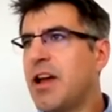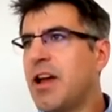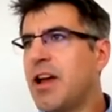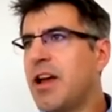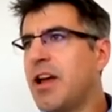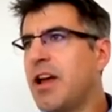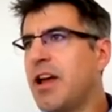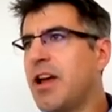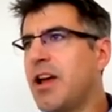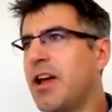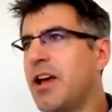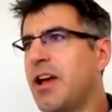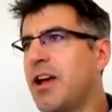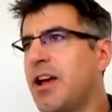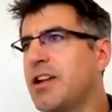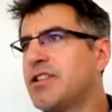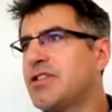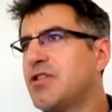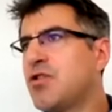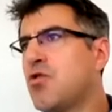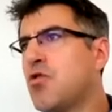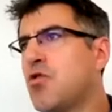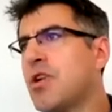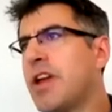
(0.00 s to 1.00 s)
uh,
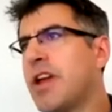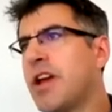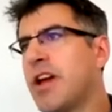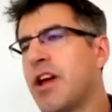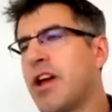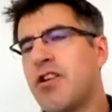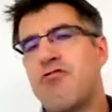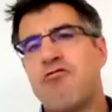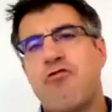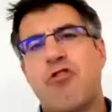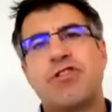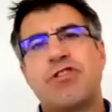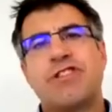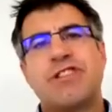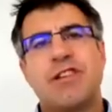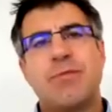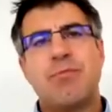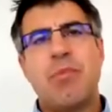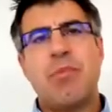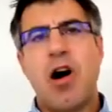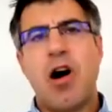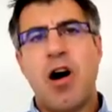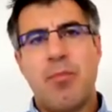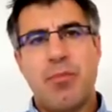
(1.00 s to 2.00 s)
talking across
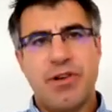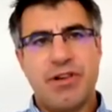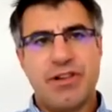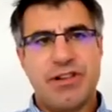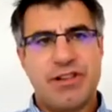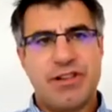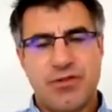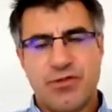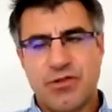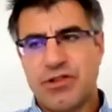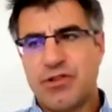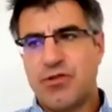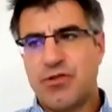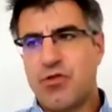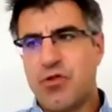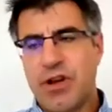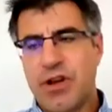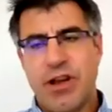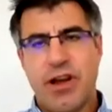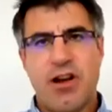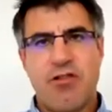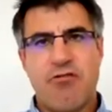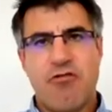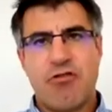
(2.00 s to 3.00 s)
departments or
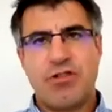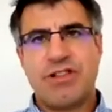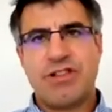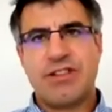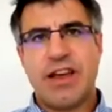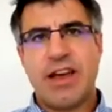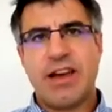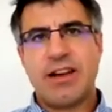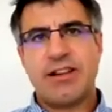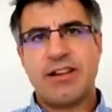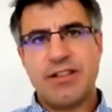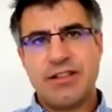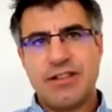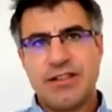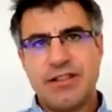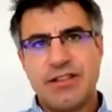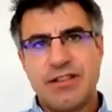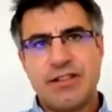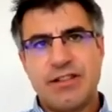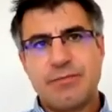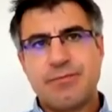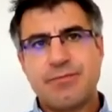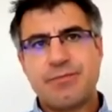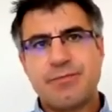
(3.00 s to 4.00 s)
talking across
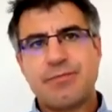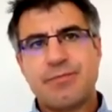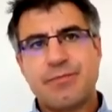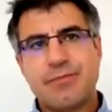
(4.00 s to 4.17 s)
sectors.